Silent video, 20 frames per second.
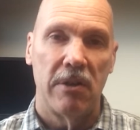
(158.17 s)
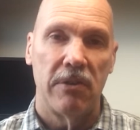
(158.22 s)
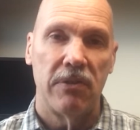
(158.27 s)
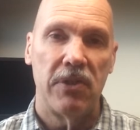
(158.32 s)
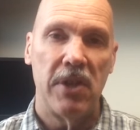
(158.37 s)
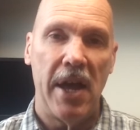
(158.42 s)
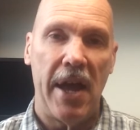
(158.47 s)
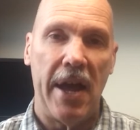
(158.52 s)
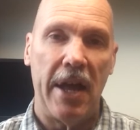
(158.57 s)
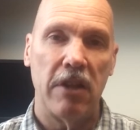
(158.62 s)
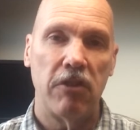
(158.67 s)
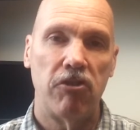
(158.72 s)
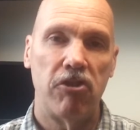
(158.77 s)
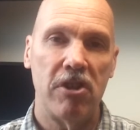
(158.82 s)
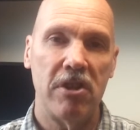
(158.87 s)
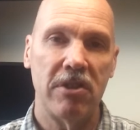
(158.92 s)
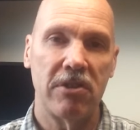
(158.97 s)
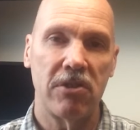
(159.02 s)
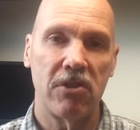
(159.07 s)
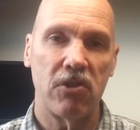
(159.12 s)
that
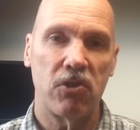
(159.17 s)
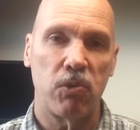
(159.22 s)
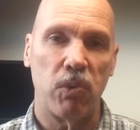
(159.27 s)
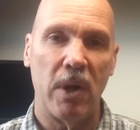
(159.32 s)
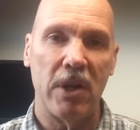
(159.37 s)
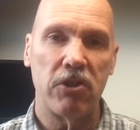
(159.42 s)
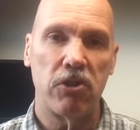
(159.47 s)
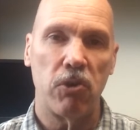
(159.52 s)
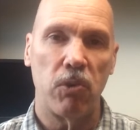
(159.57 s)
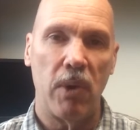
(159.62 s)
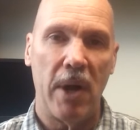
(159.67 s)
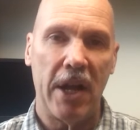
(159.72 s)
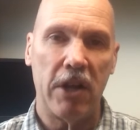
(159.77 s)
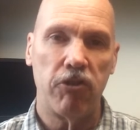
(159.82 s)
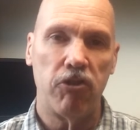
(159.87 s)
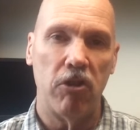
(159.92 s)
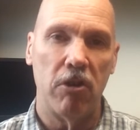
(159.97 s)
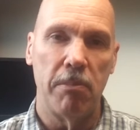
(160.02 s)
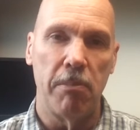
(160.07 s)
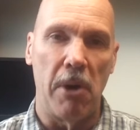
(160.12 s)
Jesus'
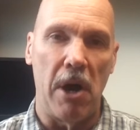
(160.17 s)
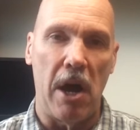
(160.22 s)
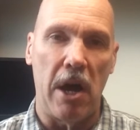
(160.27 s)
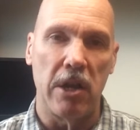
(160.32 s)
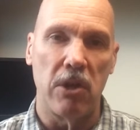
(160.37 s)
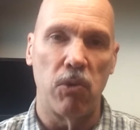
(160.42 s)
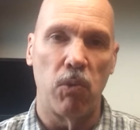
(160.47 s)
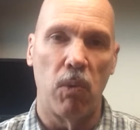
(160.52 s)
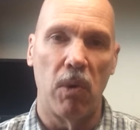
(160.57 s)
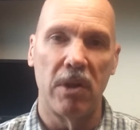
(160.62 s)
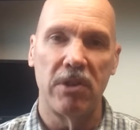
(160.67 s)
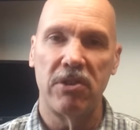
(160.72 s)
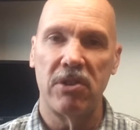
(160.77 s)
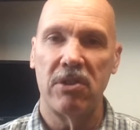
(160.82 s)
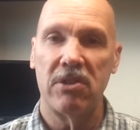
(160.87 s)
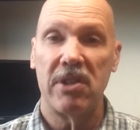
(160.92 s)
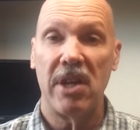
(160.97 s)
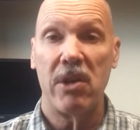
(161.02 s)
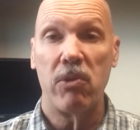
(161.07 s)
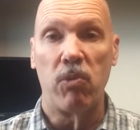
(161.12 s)
resurrection body
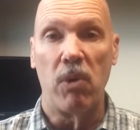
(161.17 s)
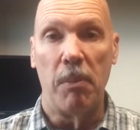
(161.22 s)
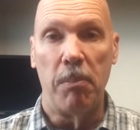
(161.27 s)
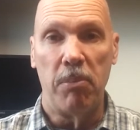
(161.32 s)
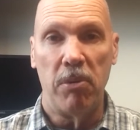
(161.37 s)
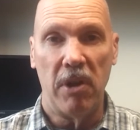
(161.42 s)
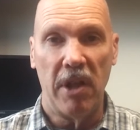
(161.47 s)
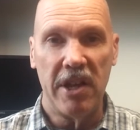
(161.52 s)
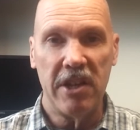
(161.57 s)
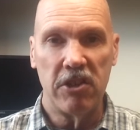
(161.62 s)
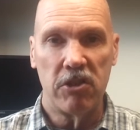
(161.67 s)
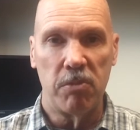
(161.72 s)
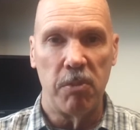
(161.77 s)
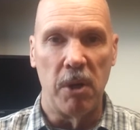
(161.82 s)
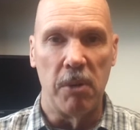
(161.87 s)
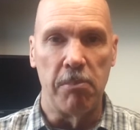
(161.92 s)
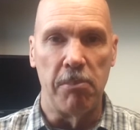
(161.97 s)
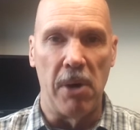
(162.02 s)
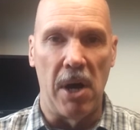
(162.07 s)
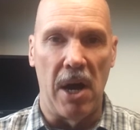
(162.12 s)
wasn't a
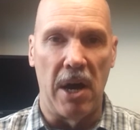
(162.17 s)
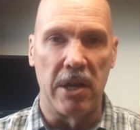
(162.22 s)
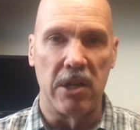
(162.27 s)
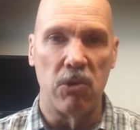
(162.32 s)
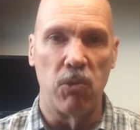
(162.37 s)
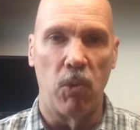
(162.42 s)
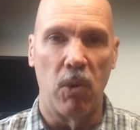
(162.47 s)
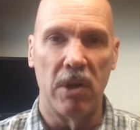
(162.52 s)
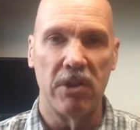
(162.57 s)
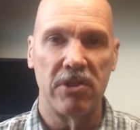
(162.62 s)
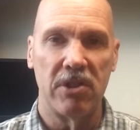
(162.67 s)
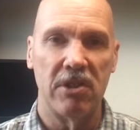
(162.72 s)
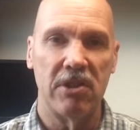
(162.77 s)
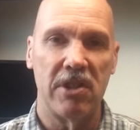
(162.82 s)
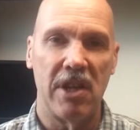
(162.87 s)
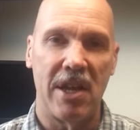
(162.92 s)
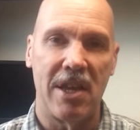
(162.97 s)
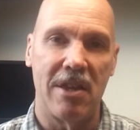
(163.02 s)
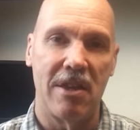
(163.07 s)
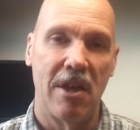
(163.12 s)
replacement body,
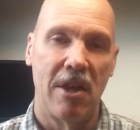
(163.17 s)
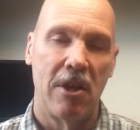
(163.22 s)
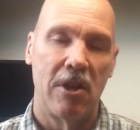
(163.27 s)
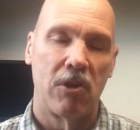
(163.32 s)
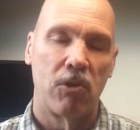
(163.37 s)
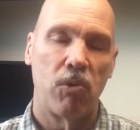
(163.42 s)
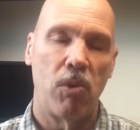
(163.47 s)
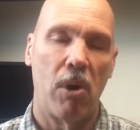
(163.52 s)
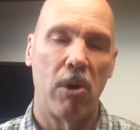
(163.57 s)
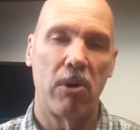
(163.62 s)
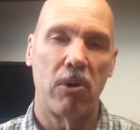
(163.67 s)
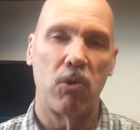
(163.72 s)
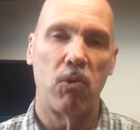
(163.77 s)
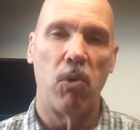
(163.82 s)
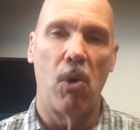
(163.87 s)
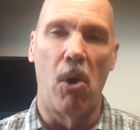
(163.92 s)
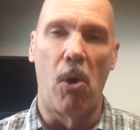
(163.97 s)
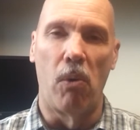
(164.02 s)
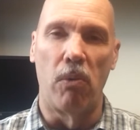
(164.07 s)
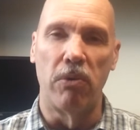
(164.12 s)
wasn't a quote
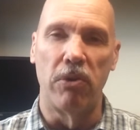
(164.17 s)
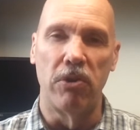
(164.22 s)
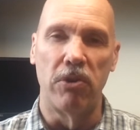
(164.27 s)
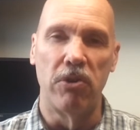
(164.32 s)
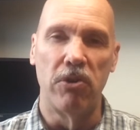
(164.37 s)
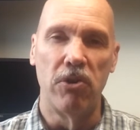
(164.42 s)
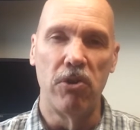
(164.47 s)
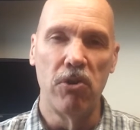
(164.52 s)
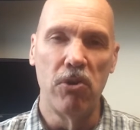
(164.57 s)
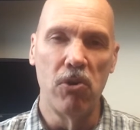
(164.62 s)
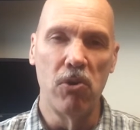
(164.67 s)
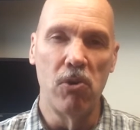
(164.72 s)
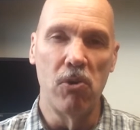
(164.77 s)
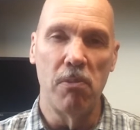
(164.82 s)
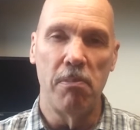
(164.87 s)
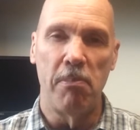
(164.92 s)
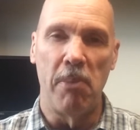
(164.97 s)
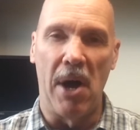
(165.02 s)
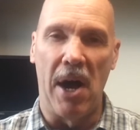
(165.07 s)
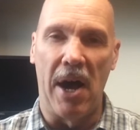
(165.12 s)
unquote
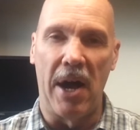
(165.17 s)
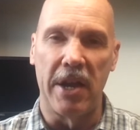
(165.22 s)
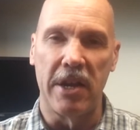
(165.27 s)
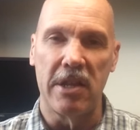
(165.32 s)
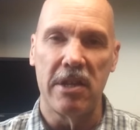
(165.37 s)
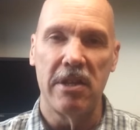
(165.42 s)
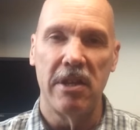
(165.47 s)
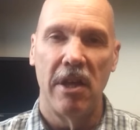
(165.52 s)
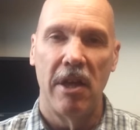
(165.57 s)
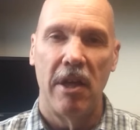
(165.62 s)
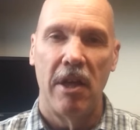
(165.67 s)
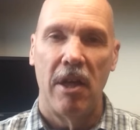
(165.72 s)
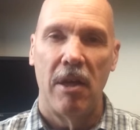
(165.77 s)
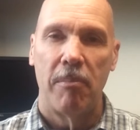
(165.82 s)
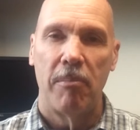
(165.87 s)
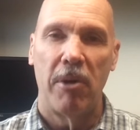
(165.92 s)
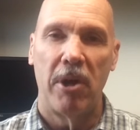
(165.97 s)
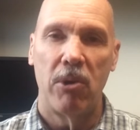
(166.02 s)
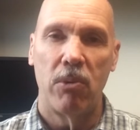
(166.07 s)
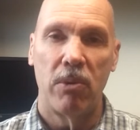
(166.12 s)
new body,
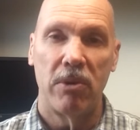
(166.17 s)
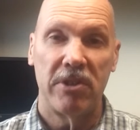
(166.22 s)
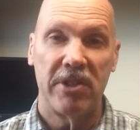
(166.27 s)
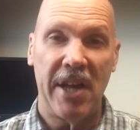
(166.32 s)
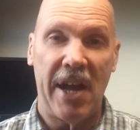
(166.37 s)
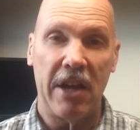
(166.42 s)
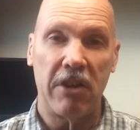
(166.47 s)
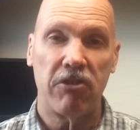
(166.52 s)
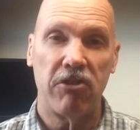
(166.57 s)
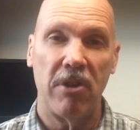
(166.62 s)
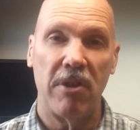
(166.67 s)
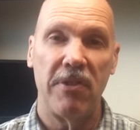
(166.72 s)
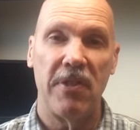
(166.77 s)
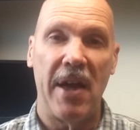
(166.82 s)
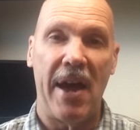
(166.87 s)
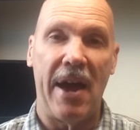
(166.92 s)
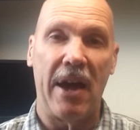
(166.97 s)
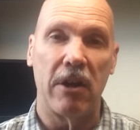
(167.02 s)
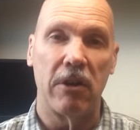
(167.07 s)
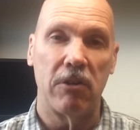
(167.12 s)
but it was actually
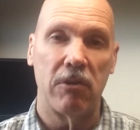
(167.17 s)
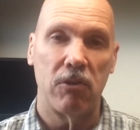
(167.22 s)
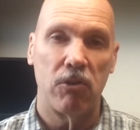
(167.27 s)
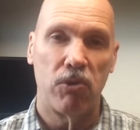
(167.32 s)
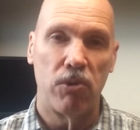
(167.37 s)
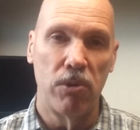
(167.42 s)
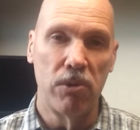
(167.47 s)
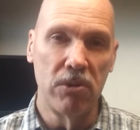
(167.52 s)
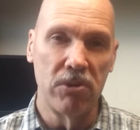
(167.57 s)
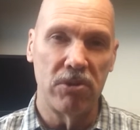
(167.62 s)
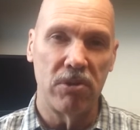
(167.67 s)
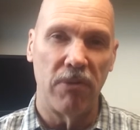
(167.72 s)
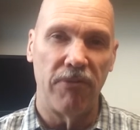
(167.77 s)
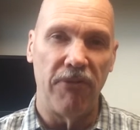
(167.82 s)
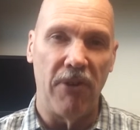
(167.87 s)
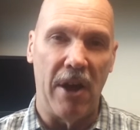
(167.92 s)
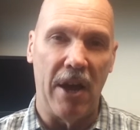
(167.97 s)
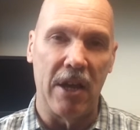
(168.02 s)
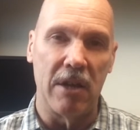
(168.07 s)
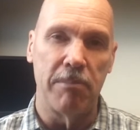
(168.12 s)
that
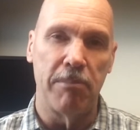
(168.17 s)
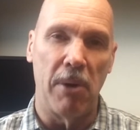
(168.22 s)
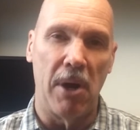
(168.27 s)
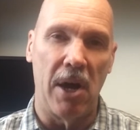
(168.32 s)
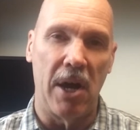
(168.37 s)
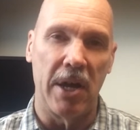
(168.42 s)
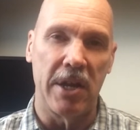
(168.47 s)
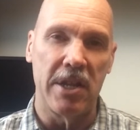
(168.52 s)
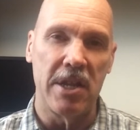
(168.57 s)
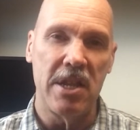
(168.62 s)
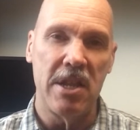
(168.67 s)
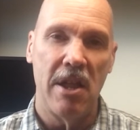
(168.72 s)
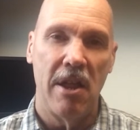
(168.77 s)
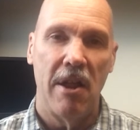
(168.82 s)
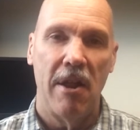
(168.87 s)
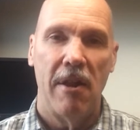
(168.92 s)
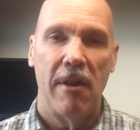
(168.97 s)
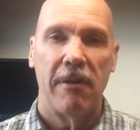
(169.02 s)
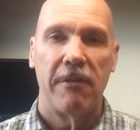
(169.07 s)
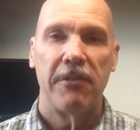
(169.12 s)
crucified body,
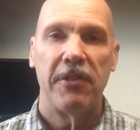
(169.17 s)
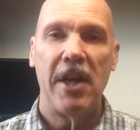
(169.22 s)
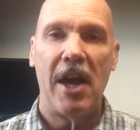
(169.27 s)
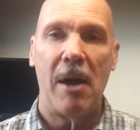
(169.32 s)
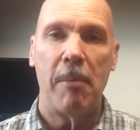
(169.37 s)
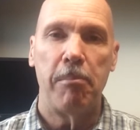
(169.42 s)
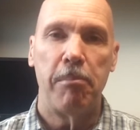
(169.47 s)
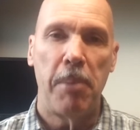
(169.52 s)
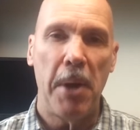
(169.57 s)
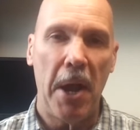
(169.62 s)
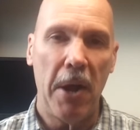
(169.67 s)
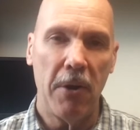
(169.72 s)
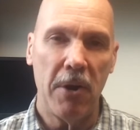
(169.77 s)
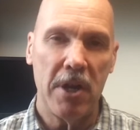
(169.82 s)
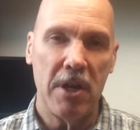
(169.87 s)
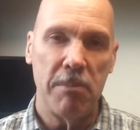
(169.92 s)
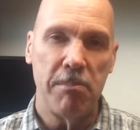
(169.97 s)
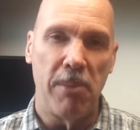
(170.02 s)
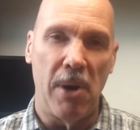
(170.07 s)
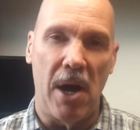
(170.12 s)
that
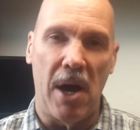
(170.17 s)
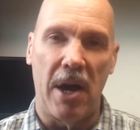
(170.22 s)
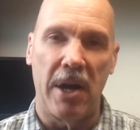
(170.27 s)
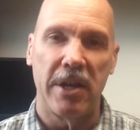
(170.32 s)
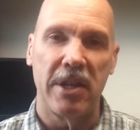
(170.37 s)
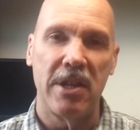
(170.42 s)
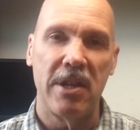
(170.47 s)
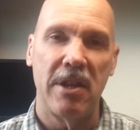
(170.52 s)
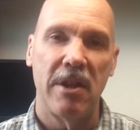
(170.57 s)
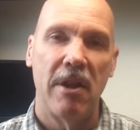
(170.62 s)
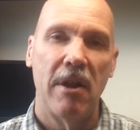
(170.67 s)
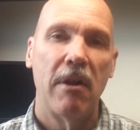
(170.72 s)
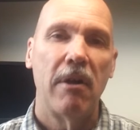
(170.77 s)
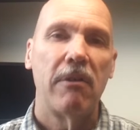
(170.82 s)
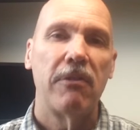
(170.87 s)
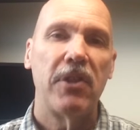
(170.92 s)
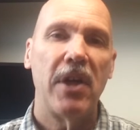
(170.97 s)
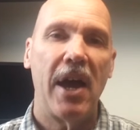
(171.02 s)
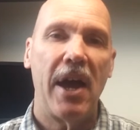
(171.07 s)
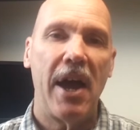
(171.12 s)
buried body
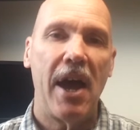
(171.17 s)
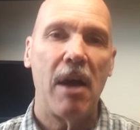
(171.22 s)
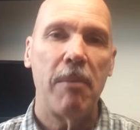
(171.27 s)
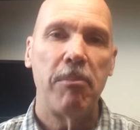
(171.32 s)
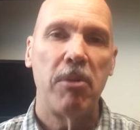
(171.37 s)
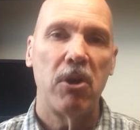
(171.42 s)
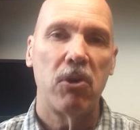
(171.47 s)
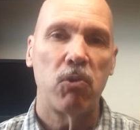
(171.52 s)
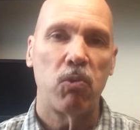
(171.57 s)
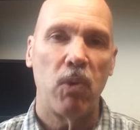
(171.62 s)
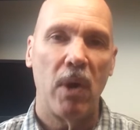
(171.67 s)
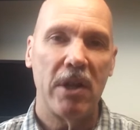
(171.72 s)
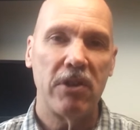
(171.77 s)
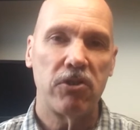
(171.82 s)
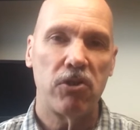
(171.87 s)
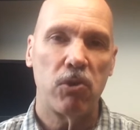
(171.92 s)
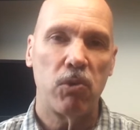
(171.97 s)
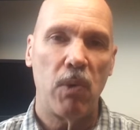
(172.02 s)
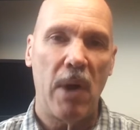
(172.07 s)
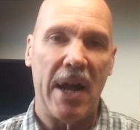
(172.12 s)
that have been
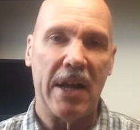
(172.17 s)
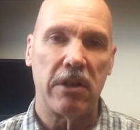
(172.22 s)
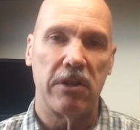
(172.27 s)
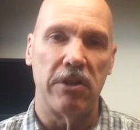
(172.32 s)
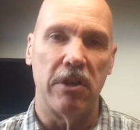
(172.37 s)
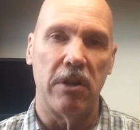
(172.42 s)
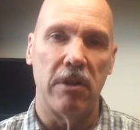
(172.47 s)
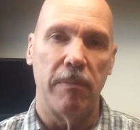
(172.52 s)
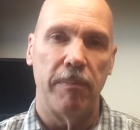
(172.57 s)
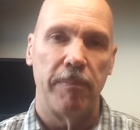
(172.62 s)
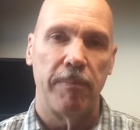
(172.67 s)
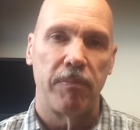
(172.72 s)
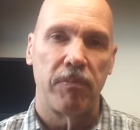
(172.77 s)
resurrected.